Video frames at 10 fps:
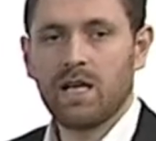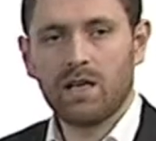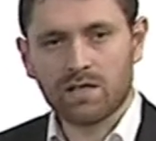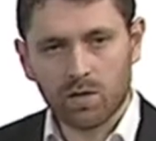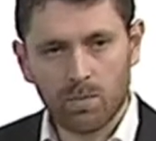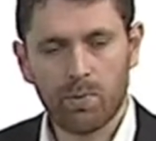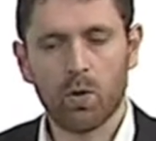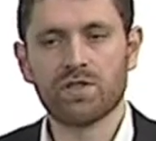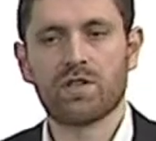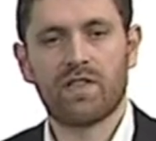It's
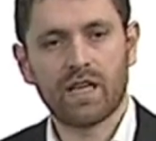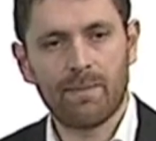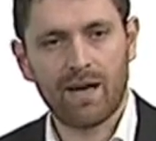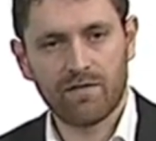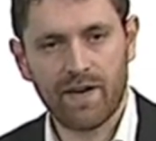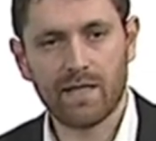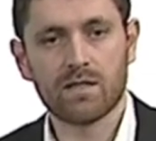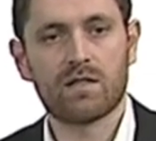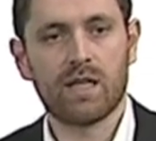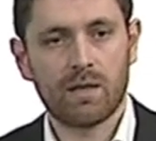important to think about
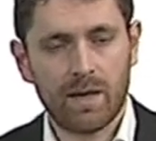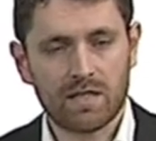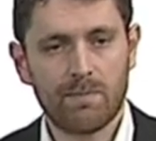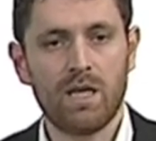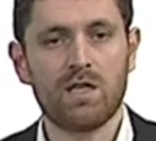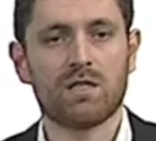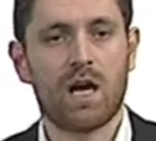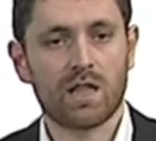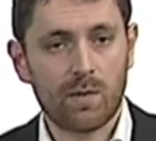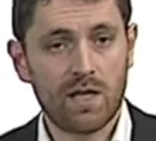events, think about speeches,
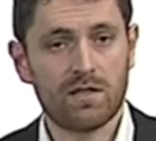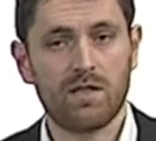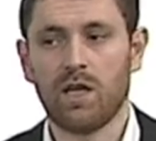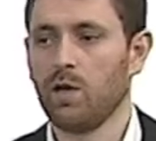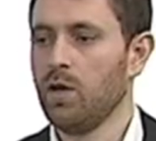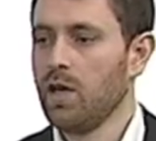other ways that,